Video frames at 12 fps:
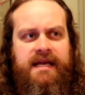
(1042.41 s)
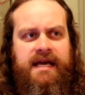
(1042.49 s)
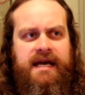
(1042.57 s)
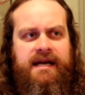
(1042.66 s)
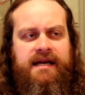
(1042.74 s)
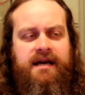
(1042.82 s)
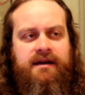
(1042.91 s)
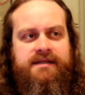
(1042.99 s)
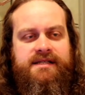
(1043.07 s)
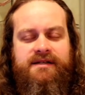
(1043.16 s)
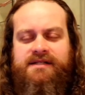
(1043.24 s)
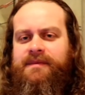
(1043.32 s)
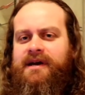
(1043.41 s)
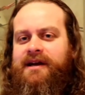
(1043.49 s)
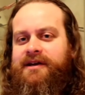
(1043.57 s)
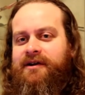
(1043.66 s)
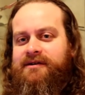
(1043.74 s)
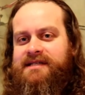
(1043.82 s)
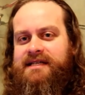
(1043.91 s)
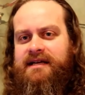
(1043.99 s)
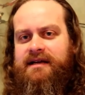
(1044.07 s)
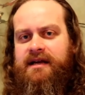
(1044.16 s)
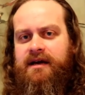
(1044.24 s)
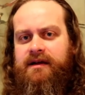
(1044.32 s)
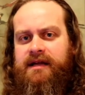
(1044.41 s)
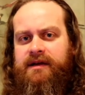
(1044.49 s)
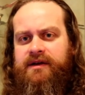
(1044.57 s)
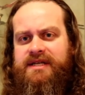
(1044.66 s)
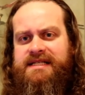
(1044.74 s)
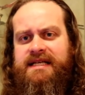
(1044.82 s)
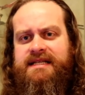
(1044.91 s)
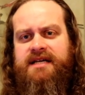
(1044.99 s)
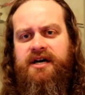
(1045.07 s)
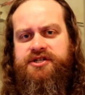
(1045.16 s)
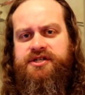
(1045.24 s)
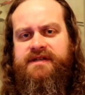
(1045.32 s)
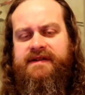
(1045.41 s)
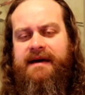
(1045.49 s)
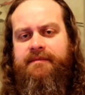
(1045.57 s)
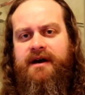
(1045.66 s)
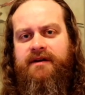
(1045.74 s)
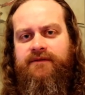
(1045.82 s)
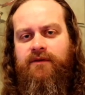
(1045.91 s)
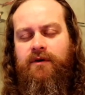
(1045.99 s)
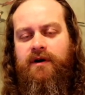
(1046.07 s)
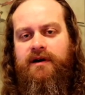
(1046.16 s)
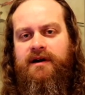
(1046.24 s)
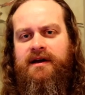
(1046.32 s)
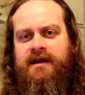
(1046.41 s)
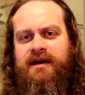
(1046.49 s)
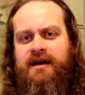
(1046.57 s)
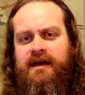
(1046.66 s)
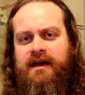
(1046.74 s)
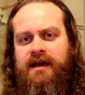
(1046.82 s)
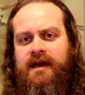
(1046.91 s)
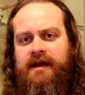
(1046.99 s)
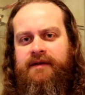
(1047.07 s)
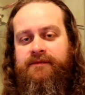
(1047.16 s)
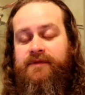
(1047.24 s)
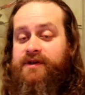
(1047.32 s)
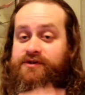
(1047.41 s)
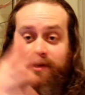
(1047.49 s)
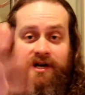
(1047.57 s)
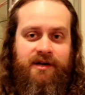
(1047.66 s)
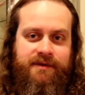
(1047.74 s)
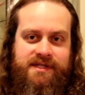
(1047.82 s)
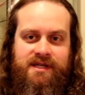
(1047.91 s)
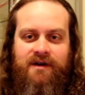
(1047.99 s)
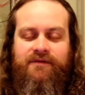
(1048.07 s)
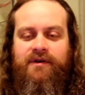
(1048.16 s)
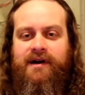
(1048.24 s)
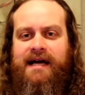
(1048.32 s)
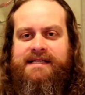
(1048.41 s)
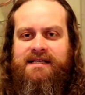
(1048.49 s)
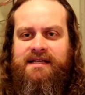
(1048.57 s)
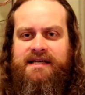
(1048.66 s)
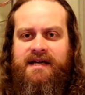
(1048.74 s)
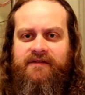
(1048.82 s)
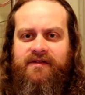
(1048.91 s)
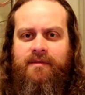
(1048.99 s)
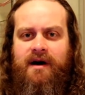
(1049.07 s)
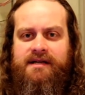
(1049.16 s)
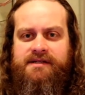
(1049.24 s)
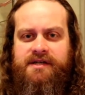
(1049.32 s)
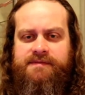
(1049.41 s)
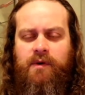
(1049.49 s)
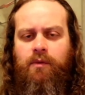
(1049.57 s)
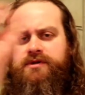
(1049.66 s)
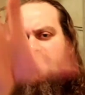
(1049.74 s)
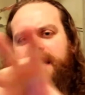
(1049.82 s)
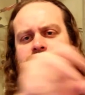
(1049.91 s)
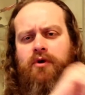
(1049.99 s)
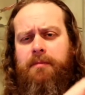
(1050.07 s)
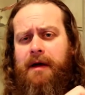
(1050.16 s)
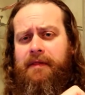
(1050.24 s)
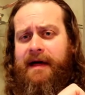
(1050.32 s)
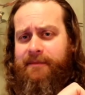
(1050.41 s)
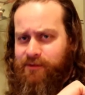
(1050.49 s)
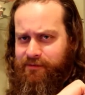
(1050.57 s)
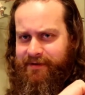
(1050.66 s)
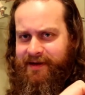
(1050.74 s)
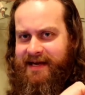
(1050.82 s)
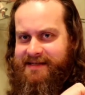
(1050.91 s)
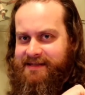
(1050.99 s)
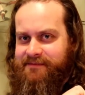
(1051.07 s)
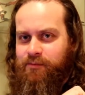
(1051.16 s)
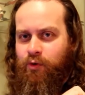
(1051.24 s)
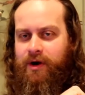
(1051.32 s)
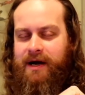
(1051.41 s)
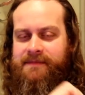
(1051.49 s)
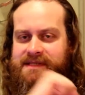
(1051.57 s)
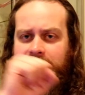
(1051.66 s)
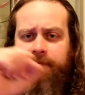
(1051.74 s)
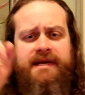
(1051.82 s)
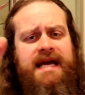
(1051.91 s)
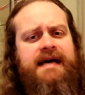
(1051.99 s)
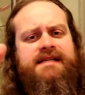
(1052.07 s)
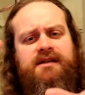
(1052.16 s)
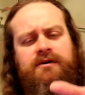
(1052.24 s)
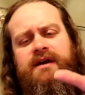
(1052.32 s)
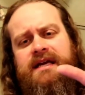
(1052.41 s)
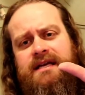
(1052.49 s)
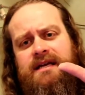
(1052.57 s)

And again, so it's going to be kind of curious to see, you see touches of that metaphor in the trailer we saw for Godzilla King of the Monsters. But we'll talk more about that movie as more comes out. But yeah, so